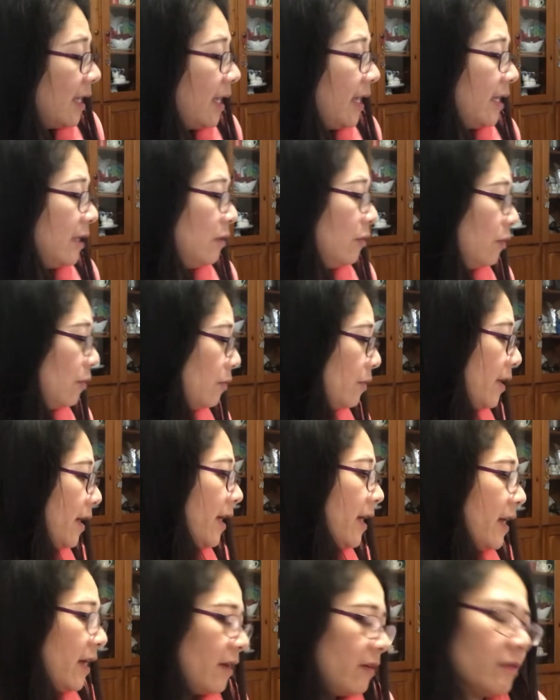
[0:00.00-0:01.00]
and you
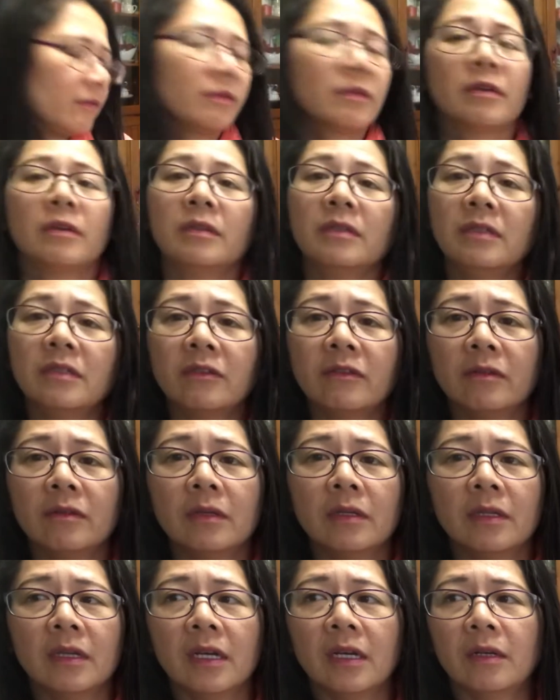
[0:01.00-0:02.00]
have
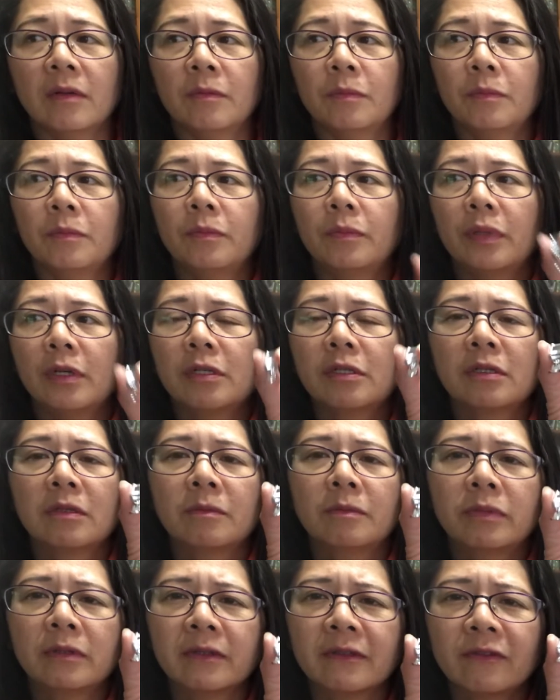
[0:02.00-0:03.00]
a pressure
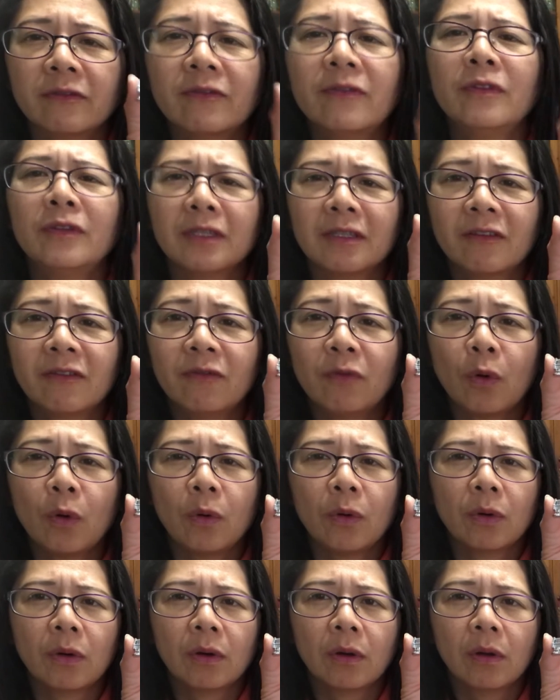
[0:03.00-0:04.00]
foot
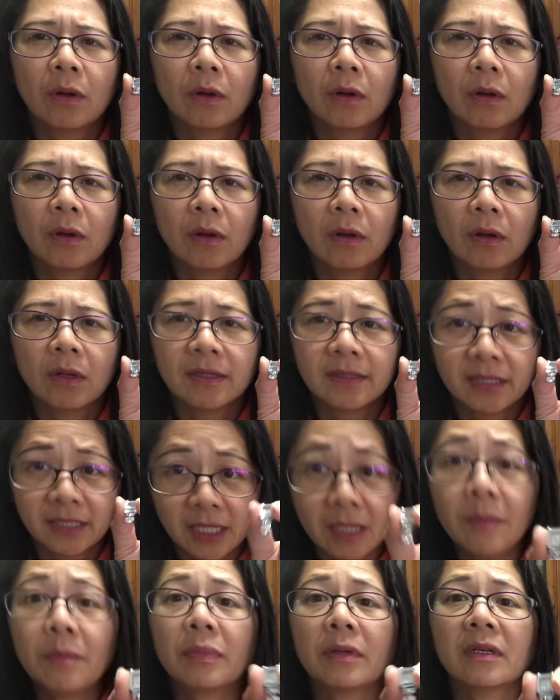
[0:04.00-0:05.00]
for
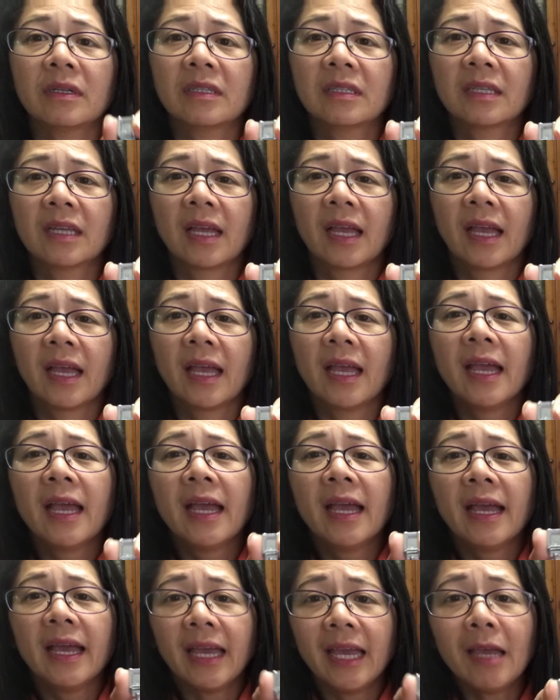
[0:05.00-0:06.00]
zippers,
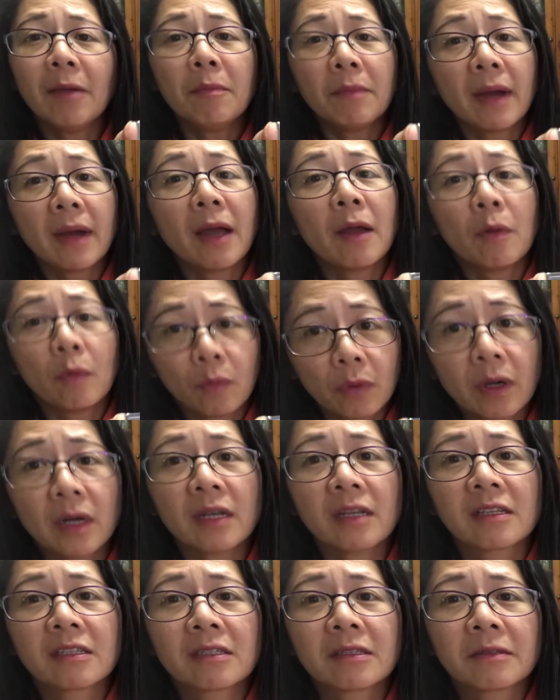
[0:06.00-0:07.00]
it might
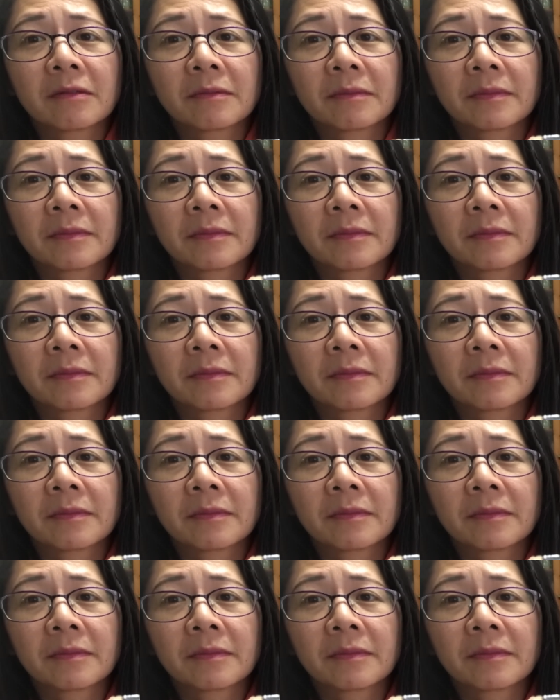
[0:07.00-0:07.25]
works.